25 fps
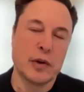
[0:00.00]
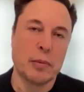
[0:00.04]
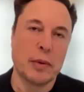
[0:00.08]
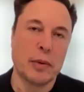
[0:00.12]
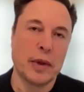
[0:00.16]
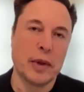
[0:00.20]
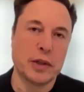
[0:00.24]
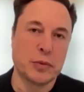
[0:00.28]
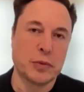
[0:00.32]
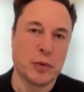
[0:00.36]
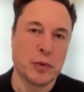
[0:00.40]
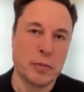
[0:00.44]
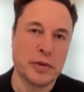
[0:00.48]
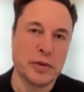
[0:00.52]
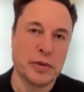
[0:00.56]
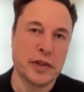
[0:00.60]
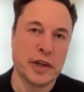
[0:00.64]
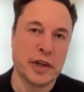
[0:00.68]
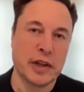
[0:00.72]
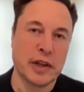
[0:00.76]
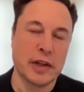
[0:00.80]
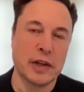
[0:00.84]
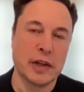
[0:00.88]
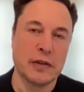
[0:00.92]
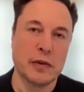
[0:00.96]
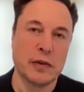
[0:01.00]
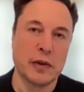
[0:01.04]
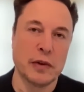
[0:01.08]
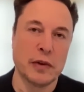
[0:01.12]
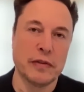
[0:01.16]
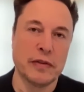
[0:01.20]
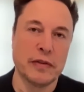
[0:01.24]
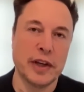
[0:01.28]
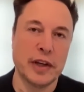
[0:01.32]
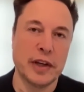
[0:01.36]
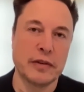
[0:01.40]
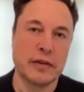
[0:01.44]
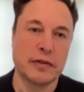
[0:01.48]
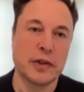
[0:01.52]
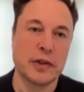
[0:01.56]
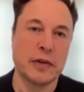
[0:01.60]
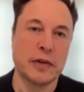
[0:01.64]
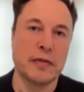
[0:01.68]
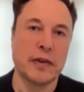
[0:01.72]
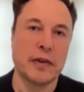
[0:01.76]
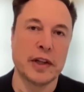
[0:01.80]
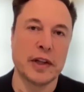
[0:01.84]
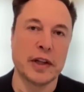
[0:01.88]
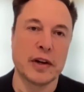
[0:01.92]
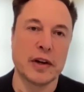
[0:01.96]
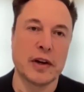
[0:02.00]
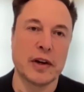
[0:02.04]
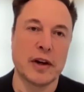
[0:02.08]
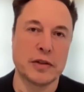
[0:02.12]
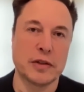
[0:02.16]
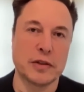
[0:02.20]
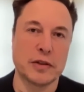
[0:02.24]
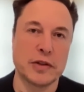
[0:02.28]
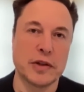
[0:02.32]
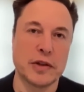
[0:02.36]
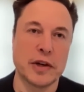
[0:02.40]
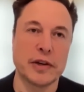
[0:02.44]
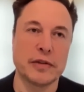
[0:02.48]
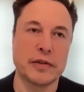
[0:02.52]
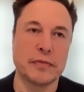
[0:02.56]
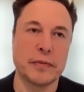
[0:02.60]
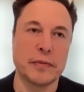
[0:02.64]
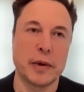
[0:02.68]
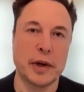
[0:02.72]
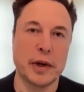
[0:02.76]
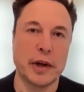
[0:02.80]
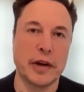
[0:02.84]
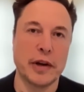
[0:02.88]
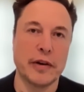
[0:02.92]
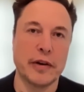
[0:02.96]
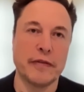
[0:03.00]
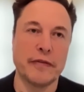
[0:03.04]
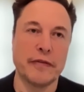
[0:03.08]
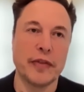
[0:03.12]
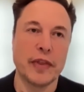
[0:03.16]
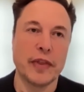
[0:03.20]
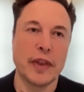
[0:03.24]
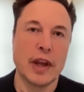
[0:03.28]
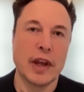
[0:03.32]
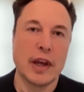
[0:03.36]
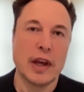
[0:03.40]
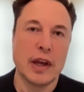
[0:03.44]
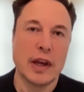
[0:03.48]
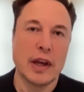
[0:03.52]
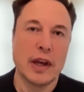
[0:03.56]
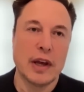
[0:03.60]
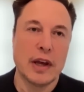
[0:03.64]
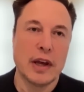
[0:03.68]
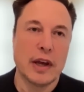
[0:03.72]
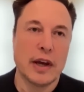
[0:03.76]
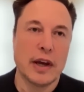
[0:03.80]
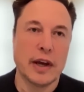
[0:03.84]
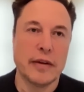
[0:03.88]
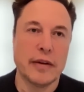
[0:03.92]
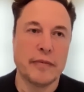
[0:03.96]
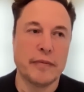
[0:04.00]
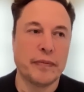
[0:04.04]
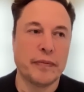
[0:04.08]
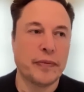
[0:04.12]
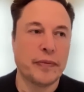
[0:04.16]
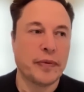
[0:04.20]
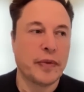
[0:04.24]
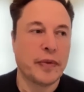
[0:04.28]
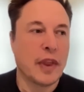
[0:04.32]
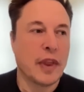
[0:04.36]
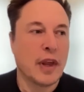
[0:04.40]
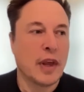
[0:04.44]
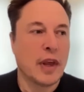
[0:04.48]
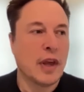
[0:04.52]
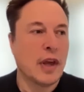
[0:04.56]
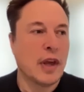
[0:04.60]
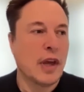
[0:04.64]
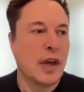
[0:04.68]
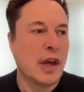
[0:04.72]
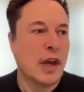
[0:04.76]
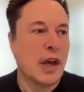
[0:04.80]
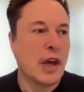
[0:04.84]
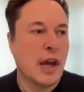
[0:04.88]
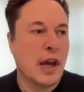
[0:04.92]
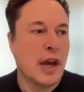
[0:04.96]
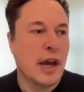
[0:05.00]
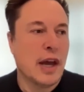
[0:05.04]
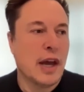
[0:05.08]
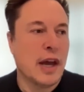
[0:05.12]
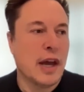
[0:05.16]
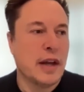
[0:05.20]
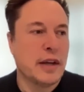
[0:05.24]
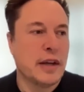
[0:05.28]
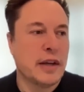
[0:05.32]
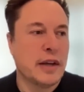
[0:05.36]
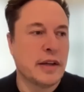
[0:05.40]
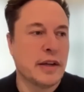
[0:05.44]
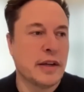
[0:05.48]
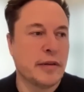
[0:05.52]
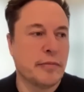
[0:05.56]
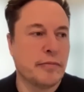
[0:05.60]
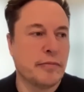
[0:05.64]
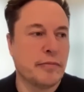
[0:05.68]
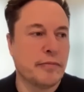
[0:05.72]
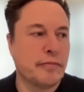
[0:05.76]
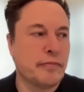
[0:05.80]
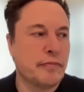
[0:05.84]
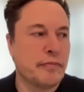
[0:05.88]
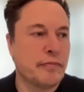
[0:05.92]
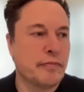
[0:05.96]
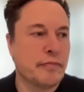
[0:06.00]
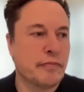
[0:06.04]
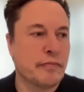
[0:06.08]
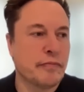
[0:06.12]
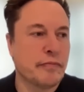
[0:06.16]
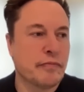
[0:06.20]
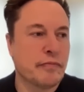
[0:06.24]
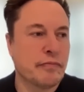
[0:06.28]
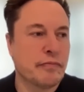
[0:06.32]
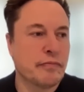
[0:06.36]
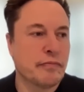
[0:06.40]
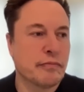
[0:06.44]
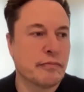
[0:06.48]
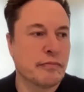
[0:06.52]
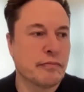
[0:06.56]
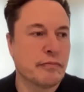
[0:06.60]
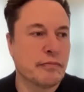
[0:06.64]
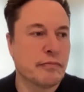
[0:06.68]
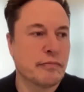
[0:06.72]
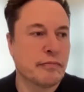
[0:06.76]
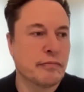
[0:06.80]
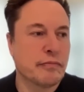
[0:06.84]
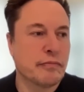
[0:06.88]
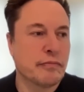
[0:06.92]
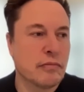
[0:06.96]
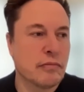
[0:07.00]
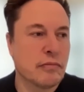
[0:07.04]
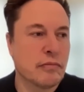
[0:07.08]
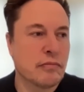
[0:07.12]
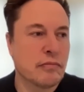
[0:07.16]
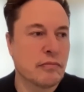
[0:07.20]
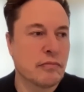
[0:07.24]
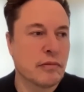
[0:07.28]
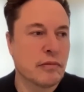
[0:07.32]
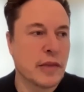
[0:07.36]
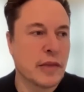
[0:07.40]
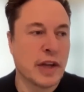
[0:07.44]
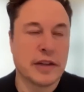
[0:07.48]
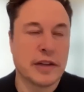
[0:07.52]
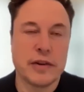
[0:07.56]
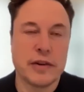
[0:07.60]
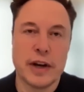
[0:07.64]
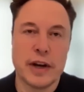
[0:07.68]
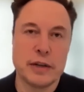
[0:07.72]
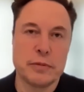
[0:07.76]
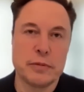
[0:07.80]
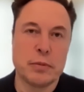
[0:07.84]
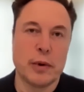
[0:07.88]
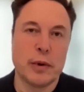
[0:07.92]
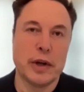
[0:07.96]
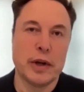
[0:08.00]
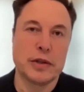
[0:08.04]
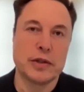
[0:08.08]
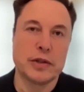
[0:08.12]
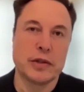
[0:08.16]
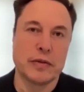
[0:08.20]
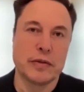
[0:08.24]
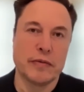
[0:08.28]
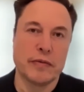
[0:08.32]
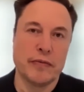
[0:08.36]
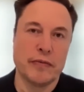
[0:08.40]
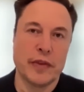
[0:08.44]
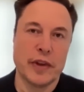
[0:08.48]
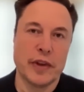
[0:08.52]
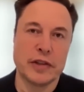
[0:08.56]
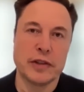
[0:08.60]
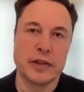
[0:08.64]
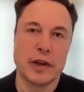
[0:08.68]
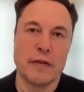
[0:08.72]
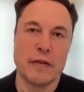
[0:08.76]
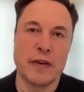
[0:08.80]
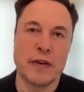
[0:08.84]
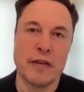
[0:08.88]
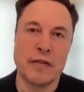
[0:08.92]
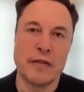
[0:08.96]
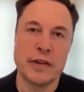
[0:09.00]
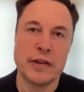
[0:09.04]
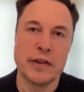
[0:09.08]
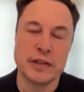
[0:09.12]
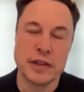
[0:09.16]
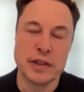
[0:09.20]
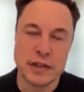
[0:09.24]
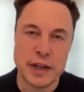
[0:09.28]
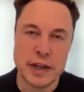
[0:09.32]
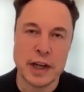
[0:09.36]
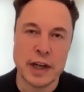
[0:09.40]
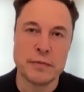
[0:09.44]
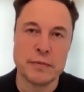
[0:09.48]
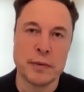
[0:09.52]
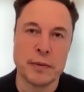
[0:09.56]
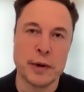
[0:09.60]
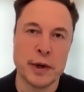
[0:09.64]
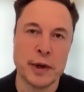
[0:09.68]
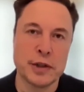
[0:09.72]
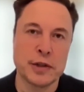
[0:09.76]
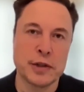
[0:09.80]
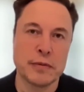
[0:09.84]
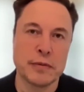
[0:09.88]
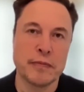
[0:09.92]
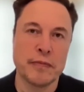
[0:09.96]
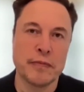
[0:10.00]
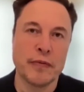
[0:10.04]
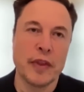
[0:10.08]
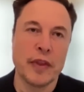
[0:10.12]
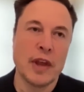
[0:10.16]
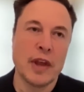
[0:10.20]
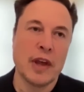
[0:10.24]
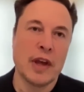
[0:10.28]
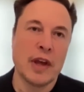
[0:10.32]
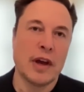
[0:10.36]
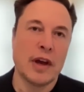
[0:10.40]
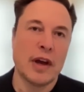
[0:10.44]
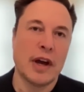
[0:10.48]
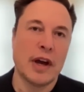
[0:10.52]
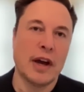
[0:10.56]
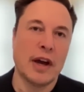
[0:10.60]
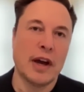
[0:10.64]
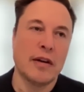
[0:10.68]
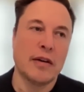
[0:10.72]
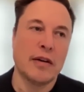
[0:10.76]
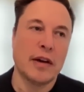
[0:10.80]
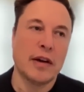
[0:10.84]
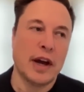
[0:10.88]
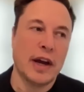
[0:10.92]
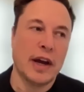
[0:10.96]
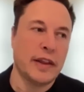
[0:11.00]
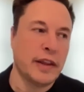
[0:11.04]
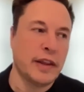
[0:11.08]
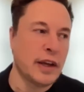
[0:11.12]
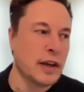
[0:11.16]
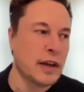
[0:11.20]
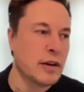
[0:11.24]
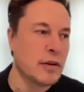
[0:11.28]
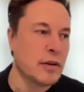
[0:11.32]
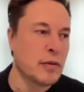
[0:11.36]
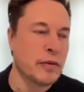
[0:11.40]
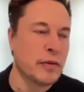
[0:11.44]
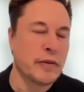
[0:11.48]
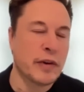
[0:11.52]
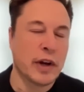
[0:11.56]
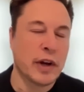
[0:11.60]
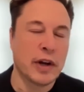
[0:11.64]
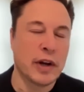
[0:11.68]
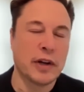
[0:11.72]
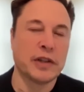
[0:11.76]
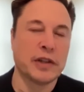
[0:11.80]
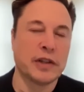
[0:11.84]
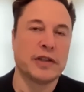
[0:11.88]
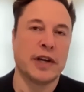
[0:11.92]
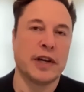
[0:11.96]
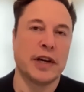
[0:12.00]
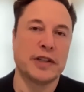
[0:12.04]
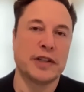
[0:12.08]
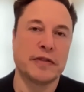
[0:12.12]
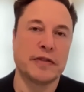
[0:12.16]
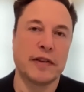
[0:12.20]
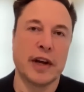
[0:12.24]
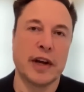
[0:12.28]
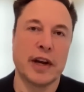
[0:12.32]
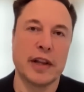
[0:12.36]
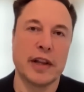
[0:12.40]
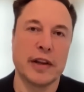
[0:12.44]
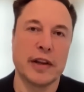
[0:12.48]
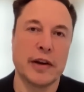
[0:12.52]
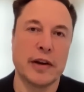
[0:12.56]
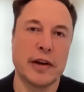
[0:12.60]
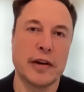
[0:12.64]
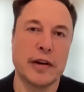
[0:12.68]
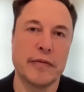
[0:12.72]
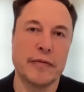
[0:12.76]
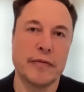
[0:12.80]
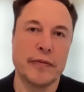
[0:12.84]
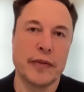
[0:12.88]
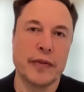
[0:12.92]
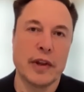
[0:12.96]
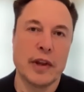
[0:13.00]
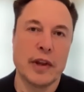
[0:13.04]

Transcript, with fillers: replace one percent of the global fleet of two billion cars and trucks per year, um, and um, that's our aspiration. It's not a promise; it's an aspiration. Uh, I think we've got a good chance of getting there,